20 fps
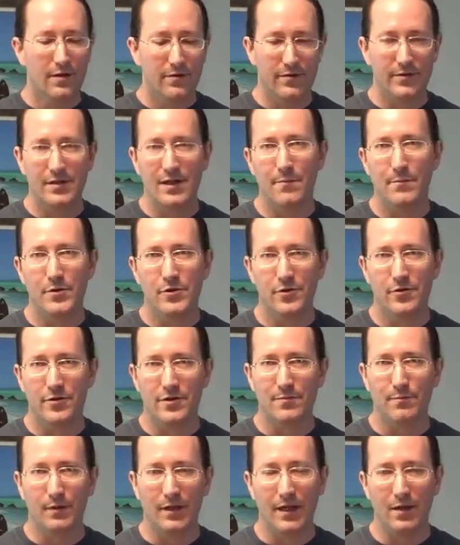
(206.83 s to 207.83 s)
the temperature
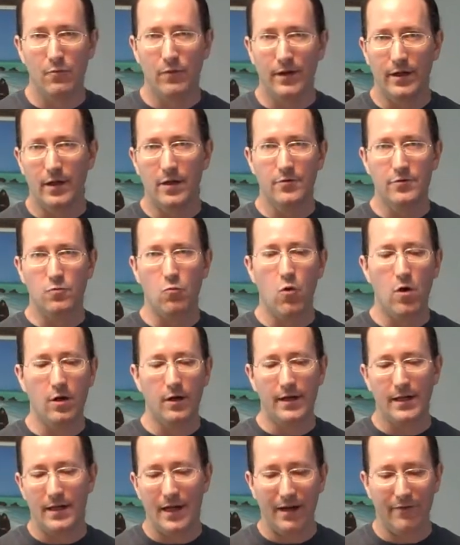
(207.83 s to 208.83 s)
display when it goes
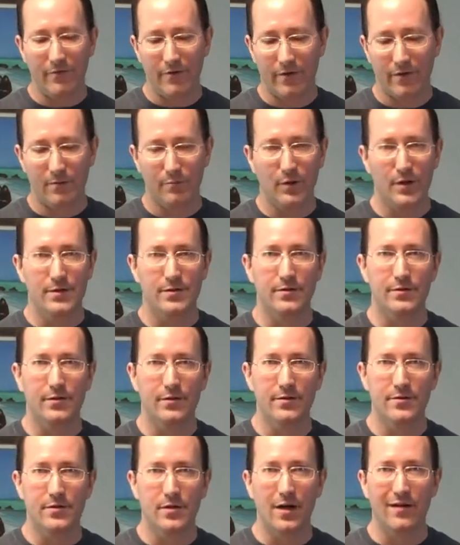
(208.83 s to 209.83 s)
wonky after the compressor
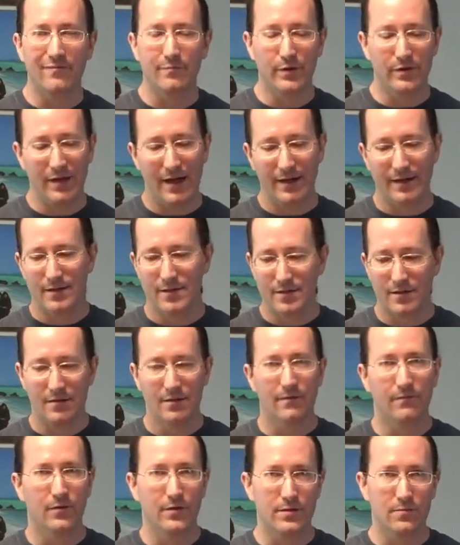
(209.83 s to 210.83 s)
turns off, but that is a
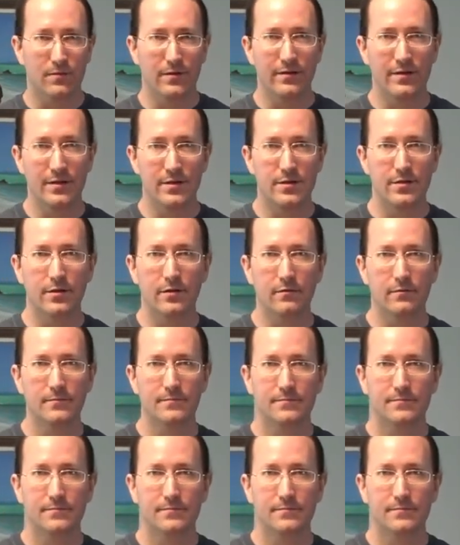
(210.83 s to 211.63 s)
difference with these two.